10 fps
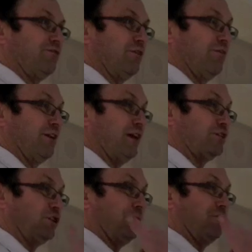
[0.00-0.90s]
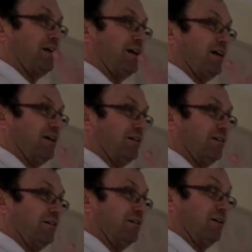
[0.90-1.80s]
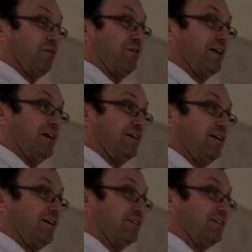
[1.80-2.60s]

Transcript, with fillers: front of it, I shut my right eye. If you're right-handed,